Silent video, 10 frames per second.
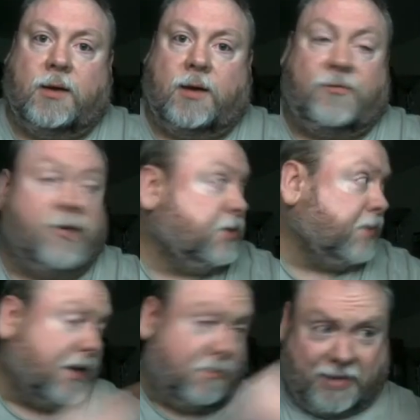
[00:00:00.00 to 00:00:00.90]
I finished
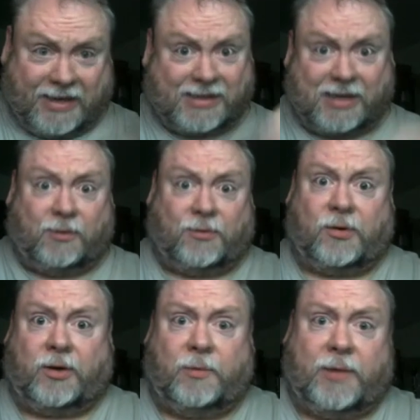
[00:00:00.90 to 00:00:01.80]
playing Beat Saber
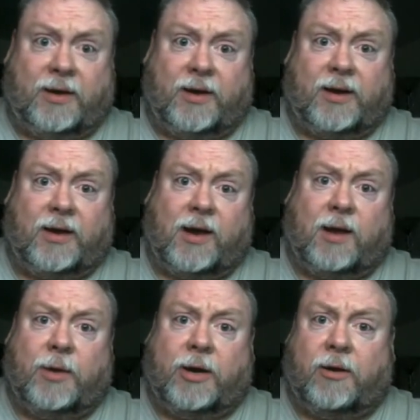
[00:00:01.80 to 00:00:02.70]
for a little bit, and I
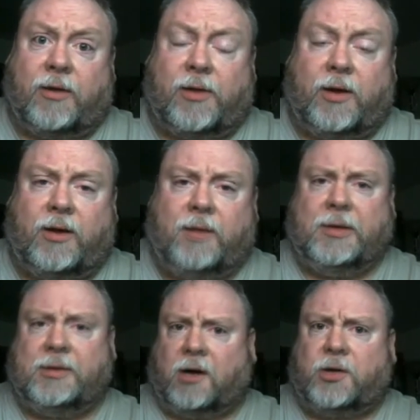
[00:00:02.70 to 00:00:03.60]
came in here and I thought, no, let
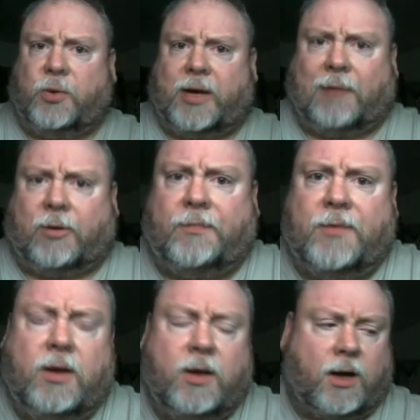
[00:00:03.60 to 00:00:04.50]
me talk to a camera.
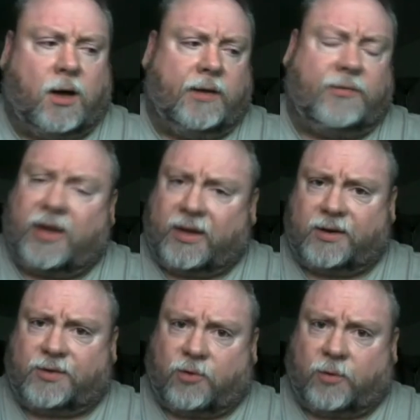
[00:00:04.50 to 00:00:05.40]
If you like
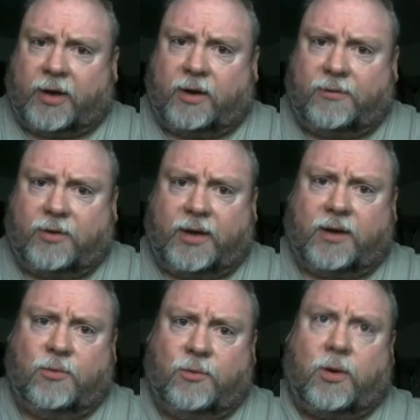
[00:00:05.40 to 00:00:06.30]
this format, if you like
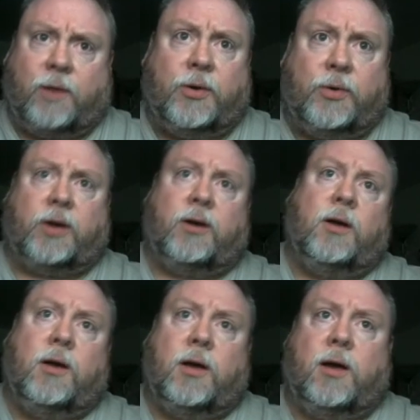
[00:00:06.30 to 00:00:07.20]
what I'm doing here,
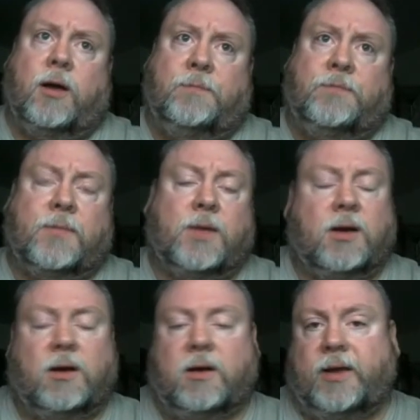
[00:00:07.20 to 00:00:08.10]

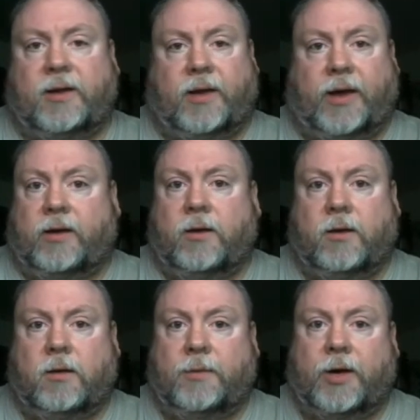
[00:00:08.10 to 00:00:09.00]
click like,
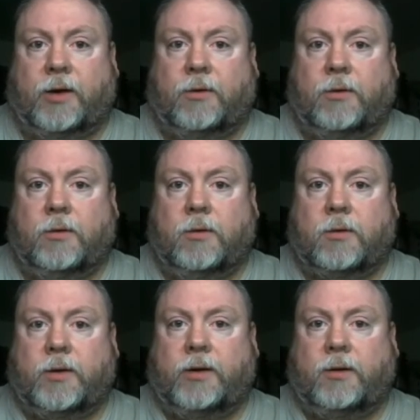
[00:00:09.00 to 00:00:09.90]
let me know,
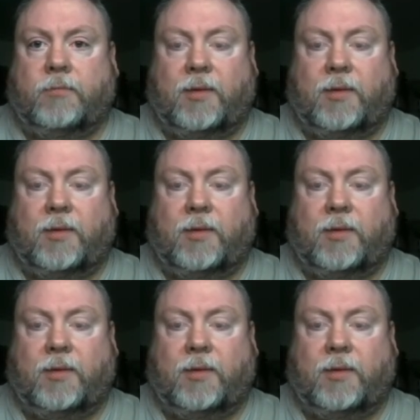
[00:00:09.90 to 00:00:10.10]
right?